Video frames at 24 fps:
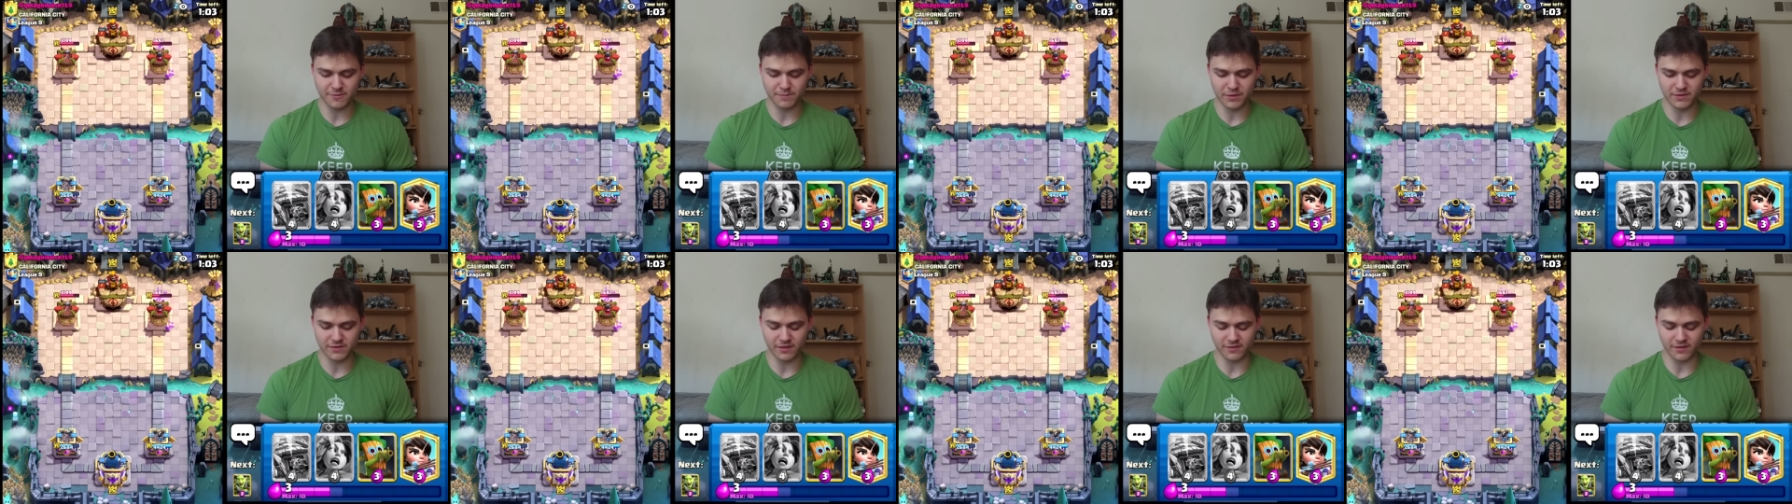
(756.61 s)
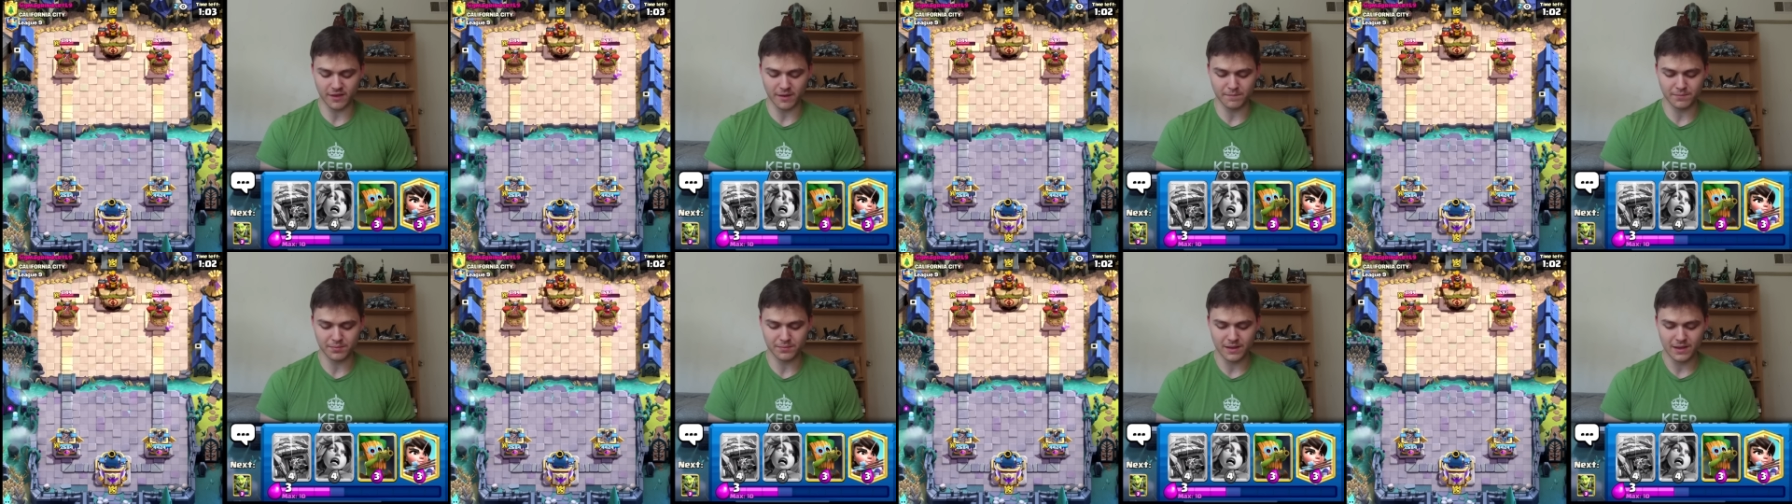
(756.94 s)
Puts us
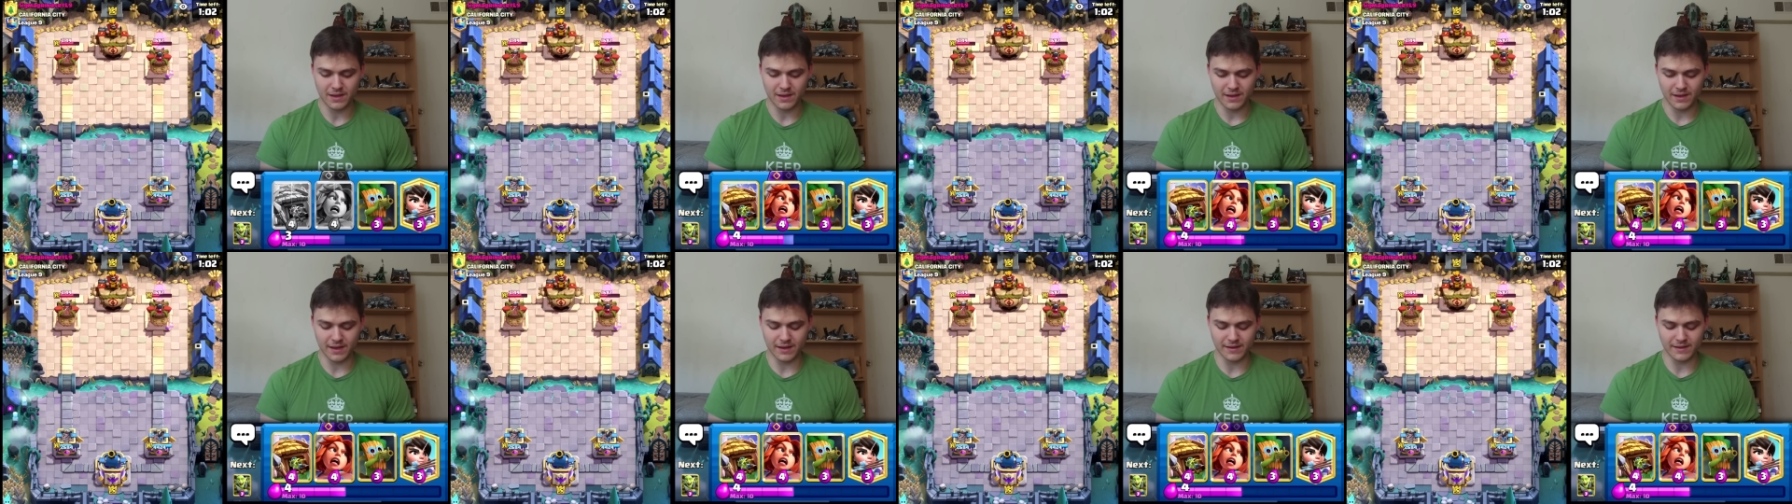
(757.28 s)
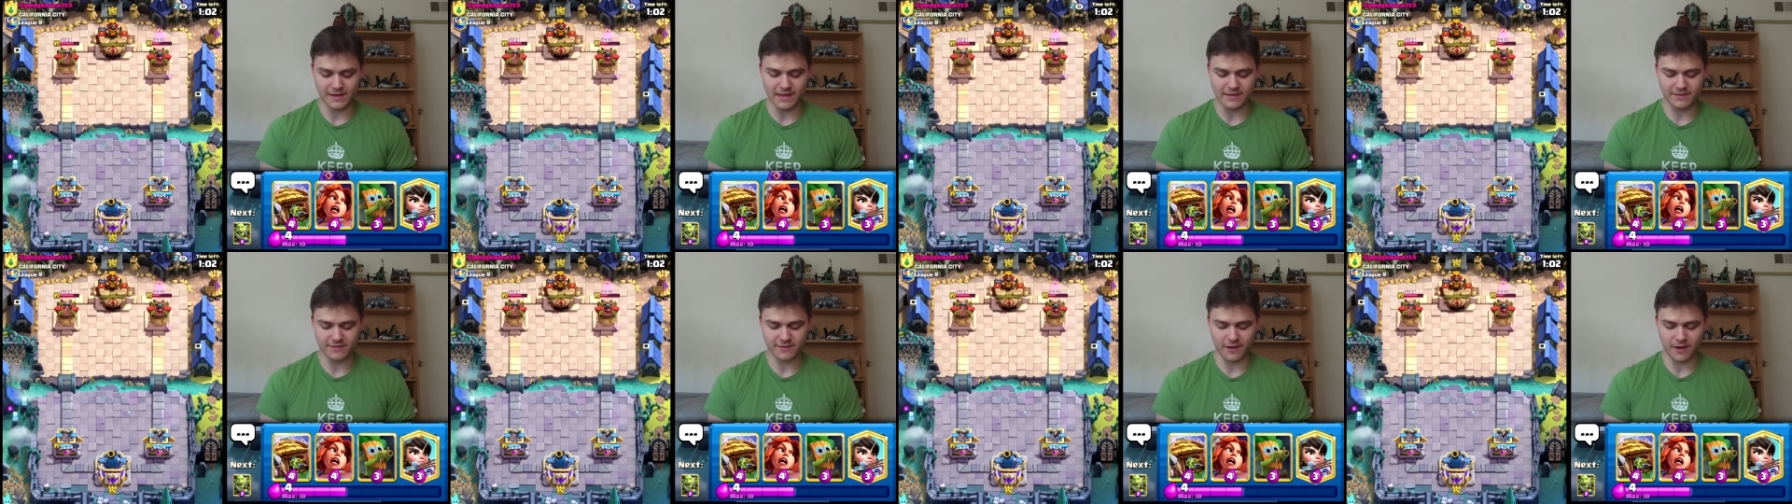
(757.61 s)
up a
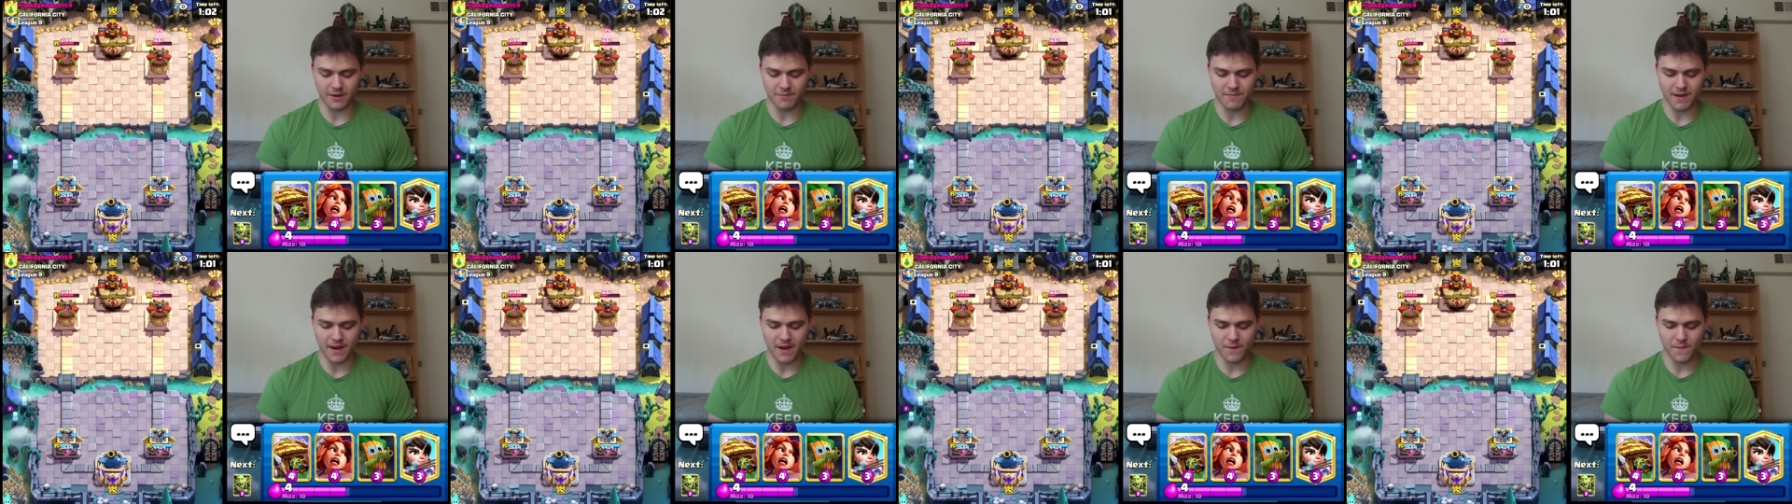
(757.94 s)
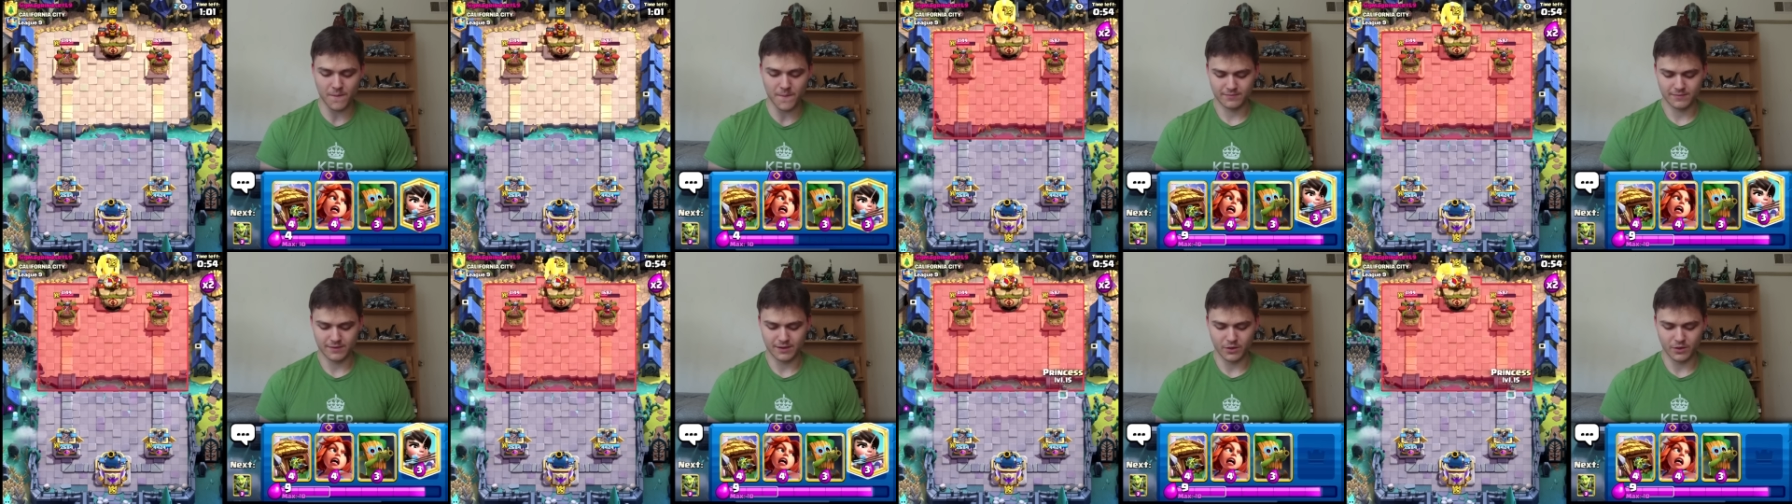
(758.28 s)
decent amount.